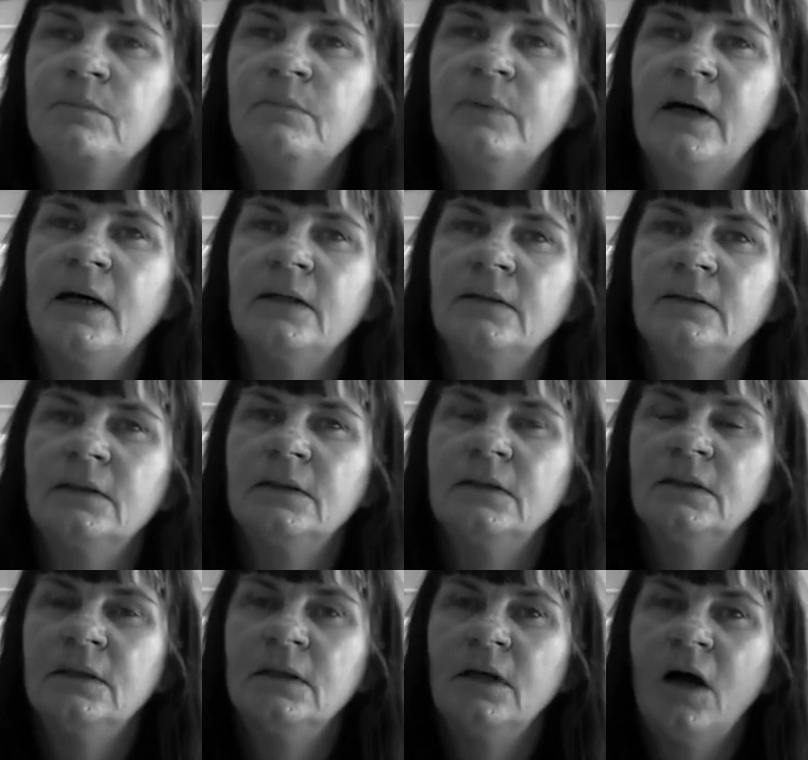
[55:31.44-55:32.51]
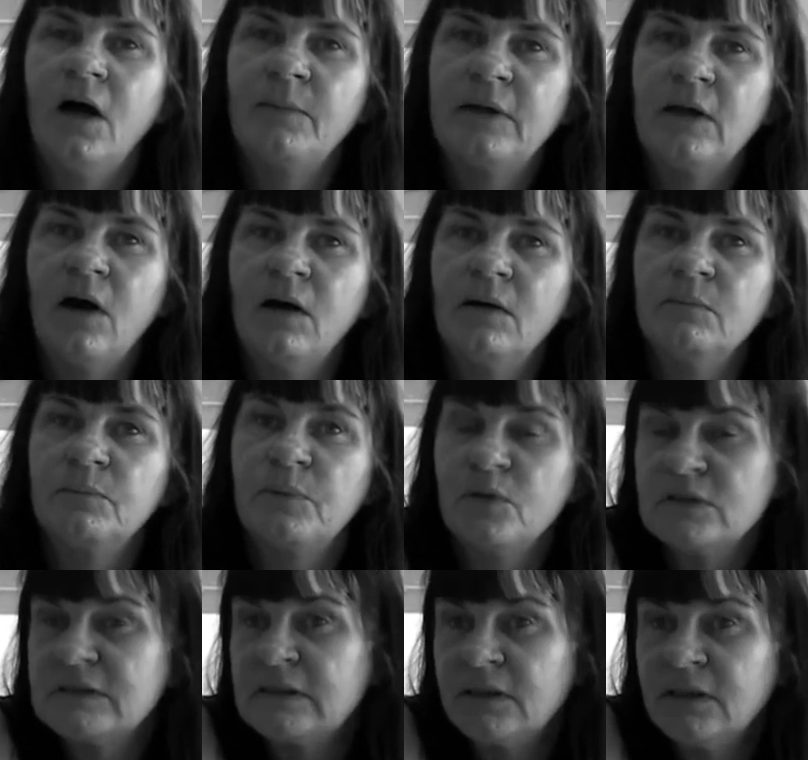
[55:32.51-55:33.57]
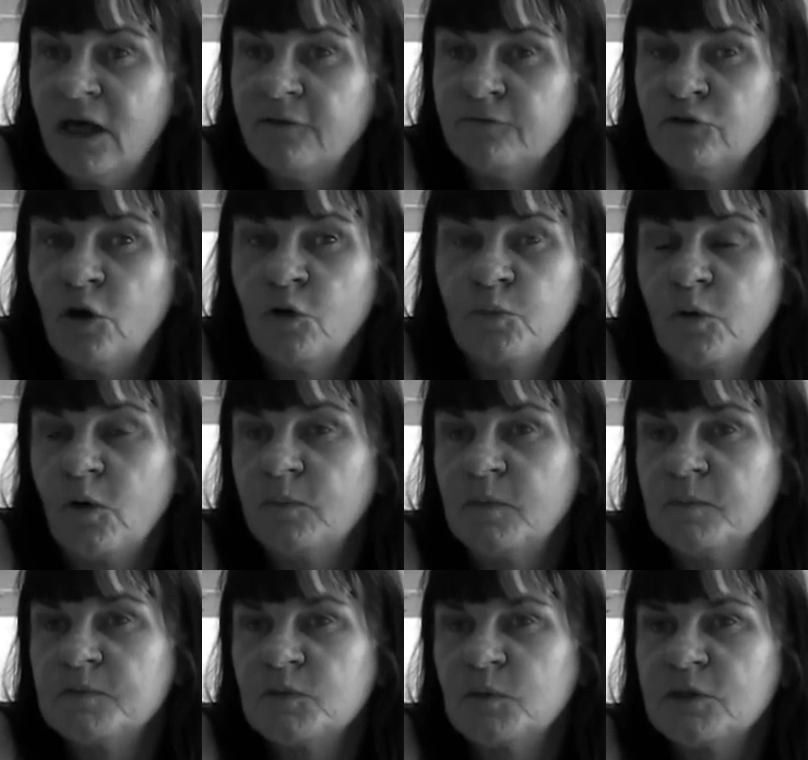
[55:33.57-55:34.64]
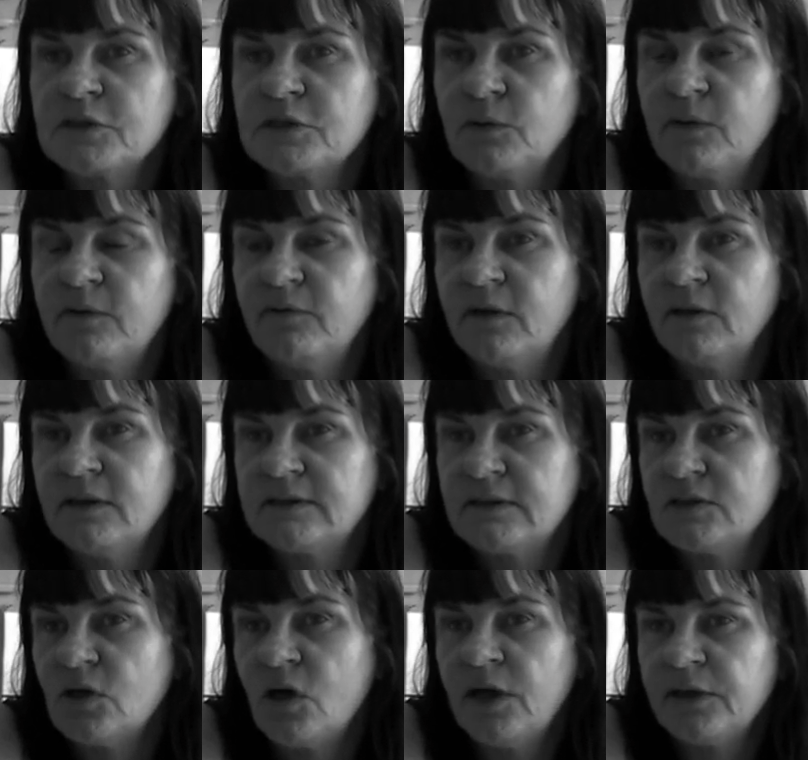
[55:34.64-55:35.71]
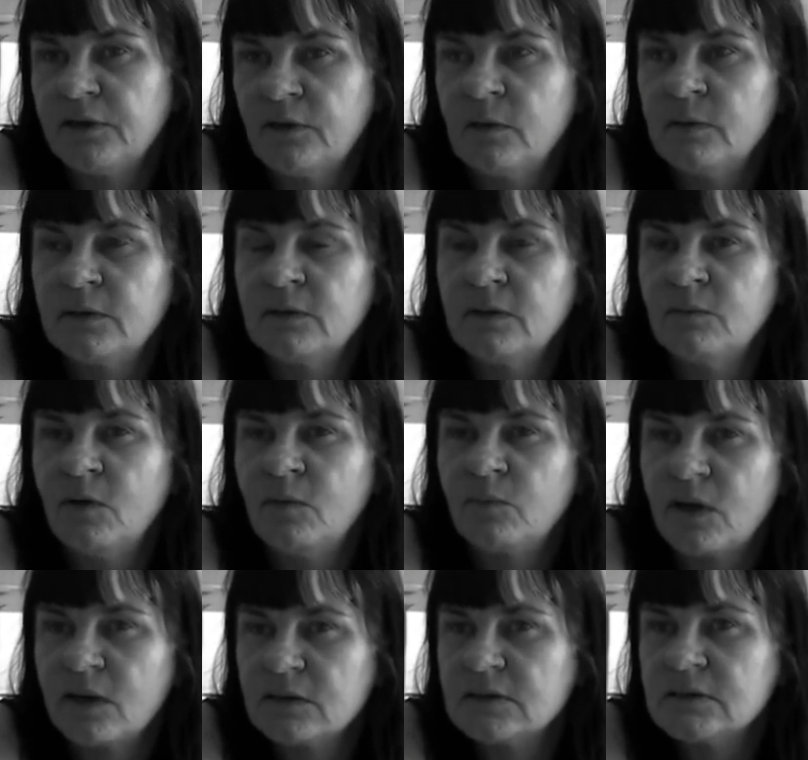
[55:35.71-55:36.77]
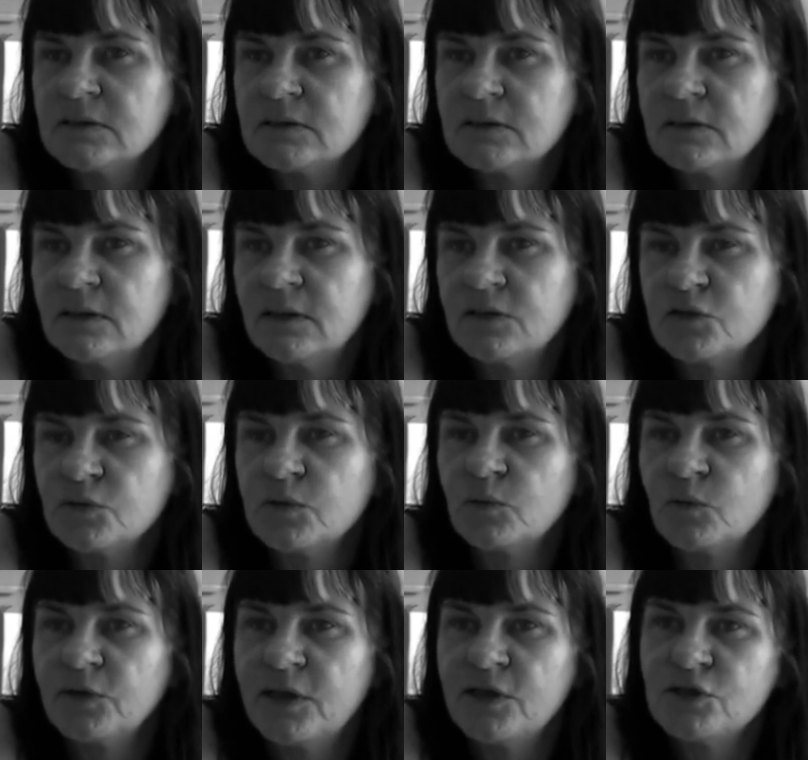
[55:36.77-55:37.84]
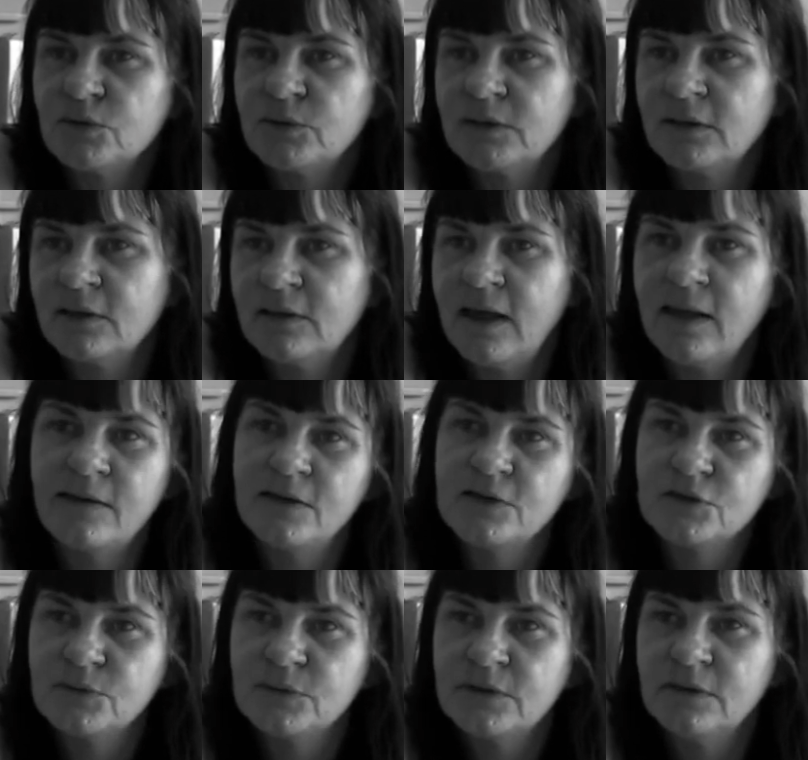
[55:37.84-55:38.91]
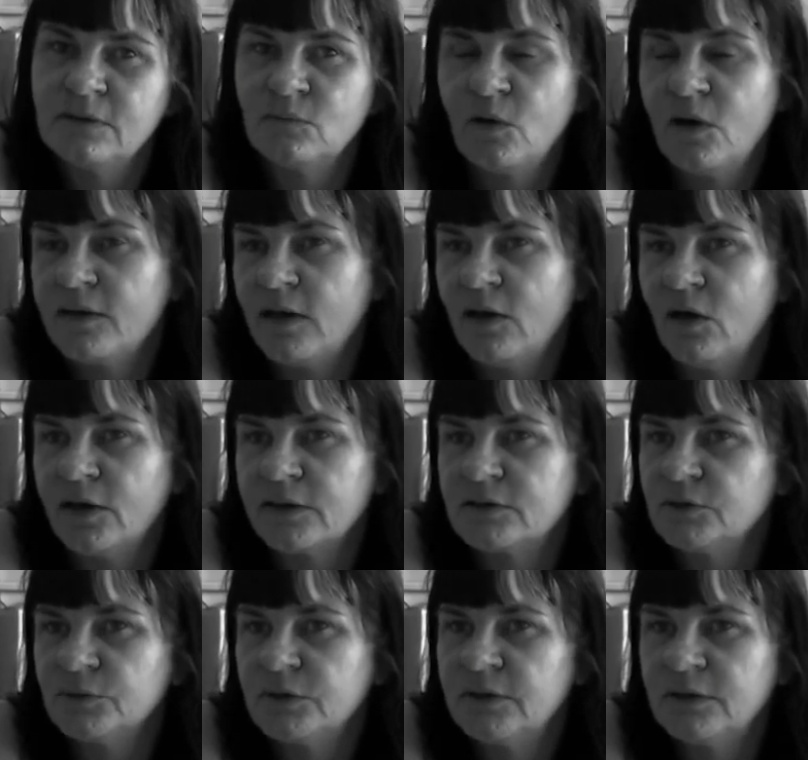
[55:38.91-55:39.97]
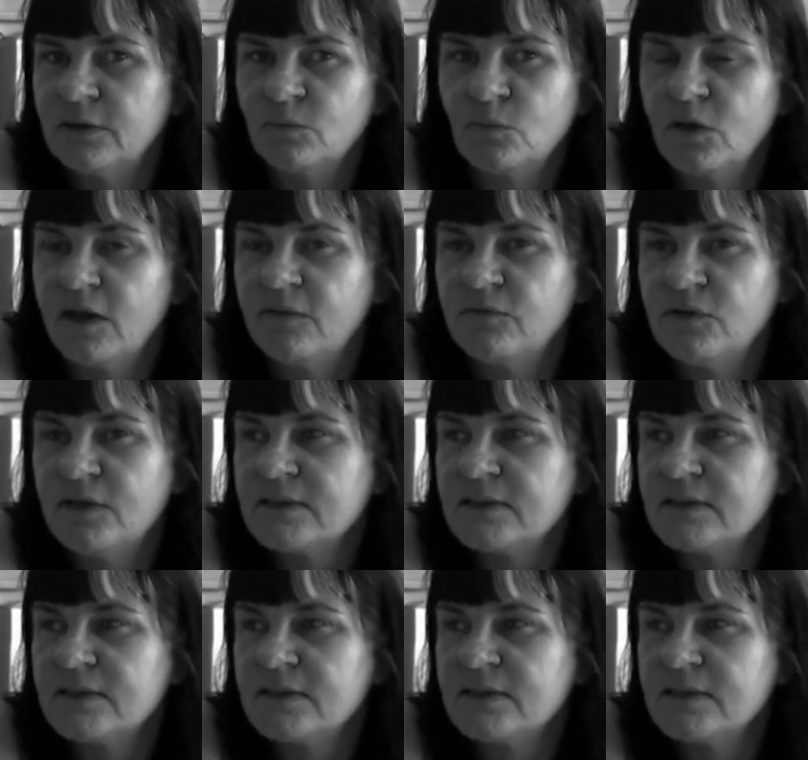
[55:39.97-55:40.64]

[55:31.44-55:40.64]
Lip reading: But I mean, I personally have no problems whatsoever as a dyke, knowing that my brothers are doing what they're doing and how they're doing it and why they like doing it and what have you.